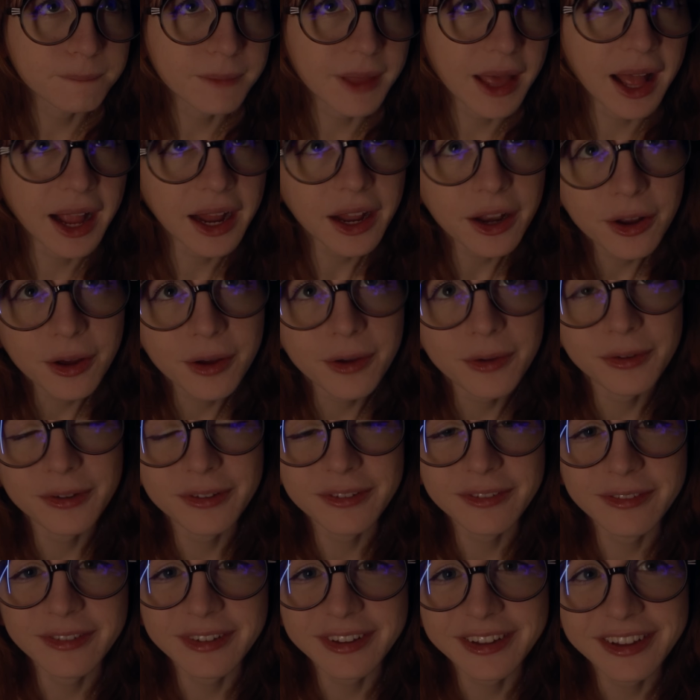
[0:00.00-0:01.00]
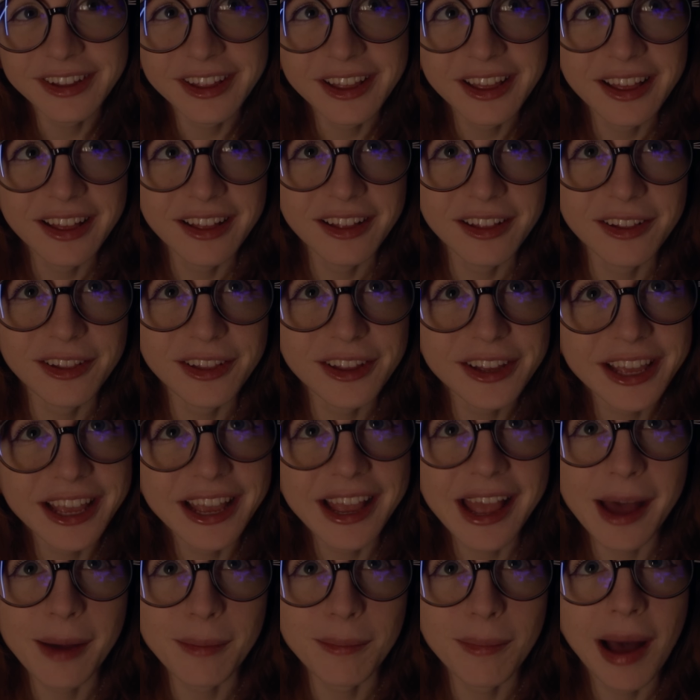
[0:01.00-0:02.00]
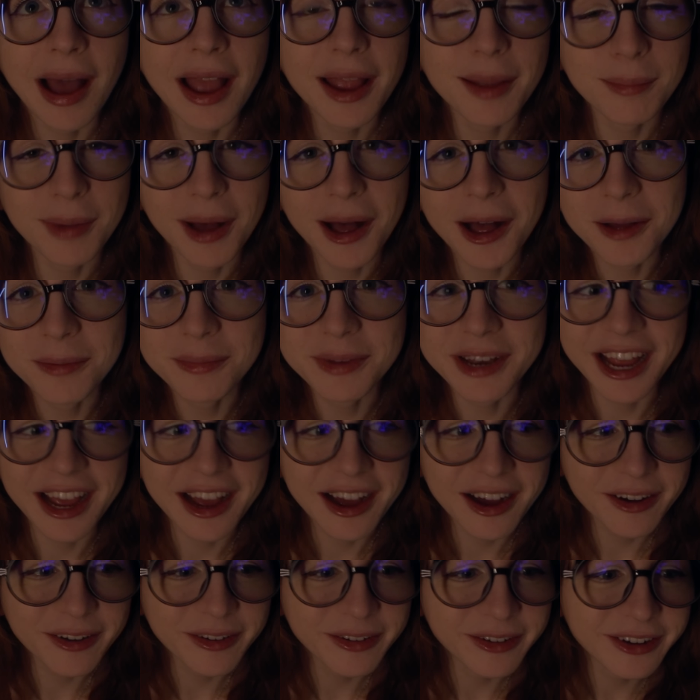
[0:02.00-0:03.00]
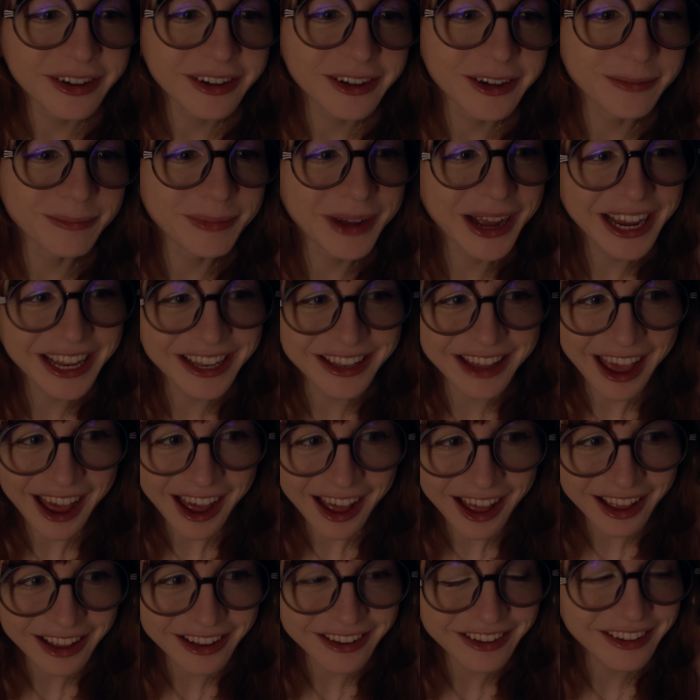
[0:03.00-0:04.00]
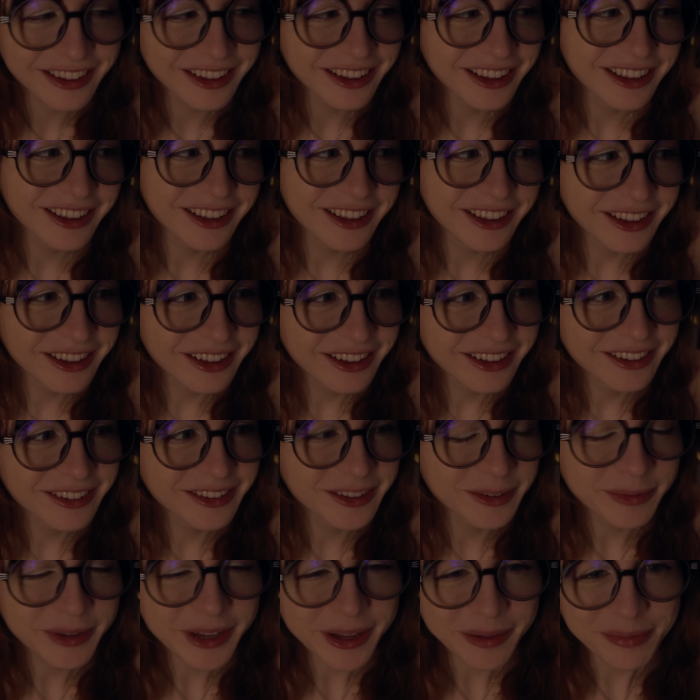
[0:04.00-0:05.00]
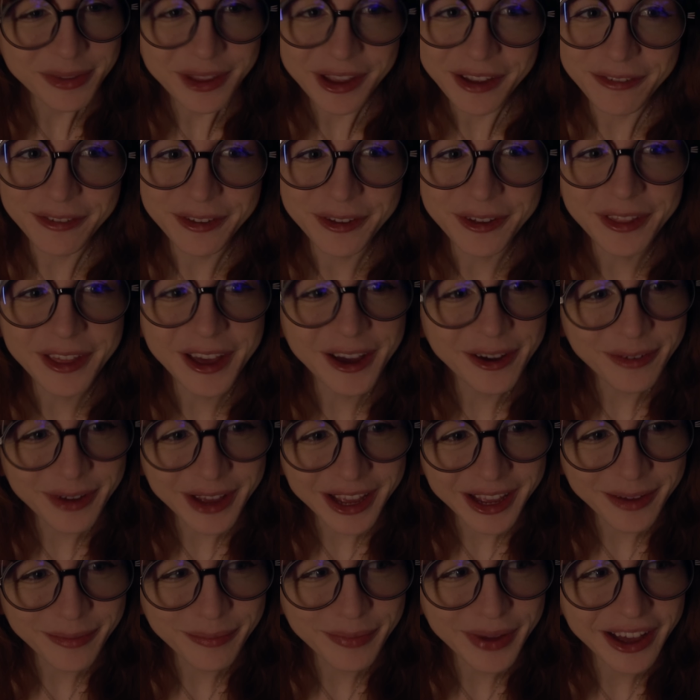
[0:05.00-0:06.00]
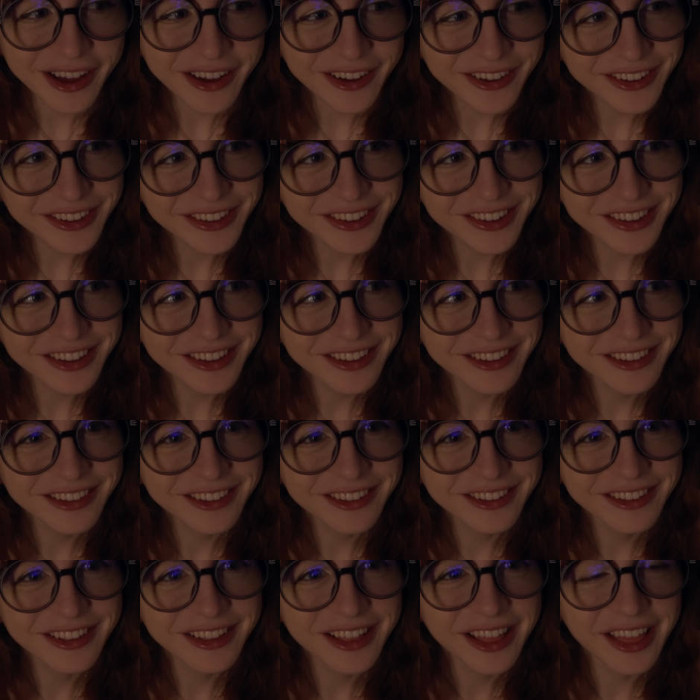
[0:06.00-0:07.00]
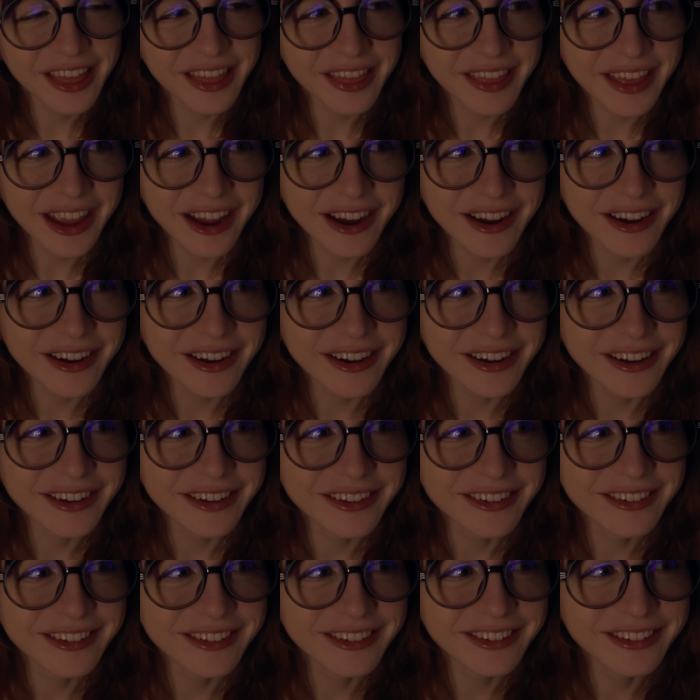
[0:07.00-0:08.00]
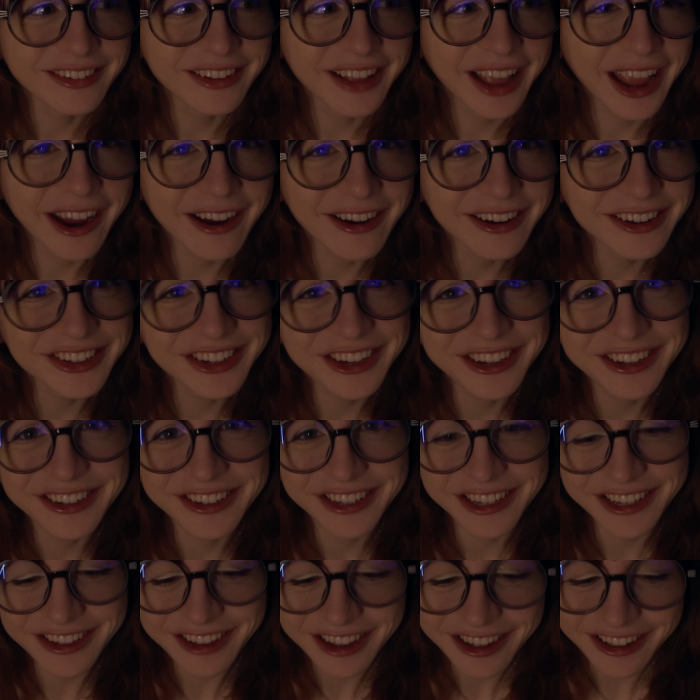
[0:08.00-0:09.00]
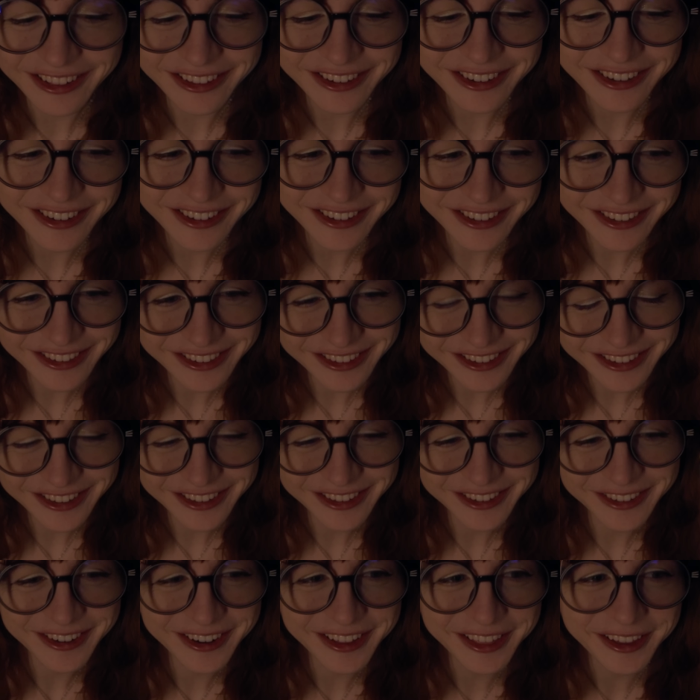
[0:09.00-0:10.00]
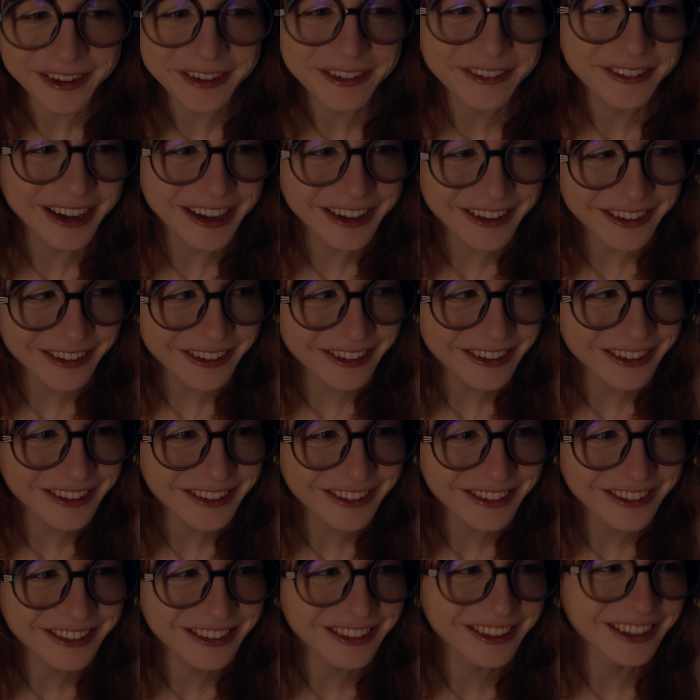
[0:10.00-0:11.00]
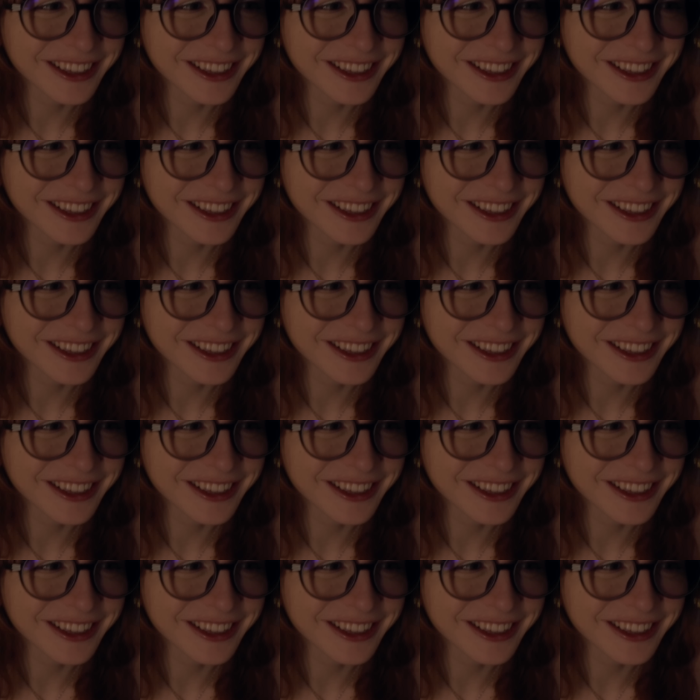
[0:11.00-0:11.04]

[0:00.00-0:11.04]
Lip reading: I know, looking at my mom now, or my dad, sometimes I feel that way about their hair changing colors, or their wrinkles,